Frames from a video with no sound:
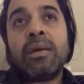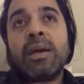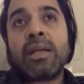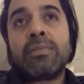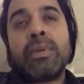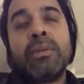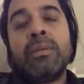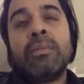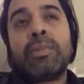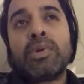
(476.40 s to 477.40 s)
has
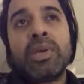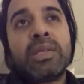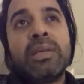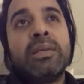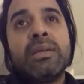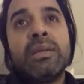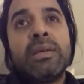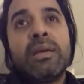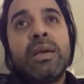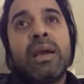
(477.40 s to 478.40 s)
been projected,
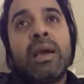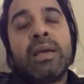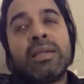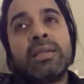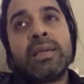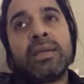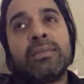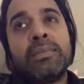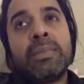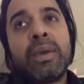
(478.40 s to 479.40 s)
and
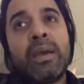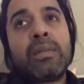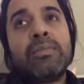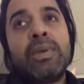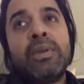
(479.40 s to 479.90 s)
has been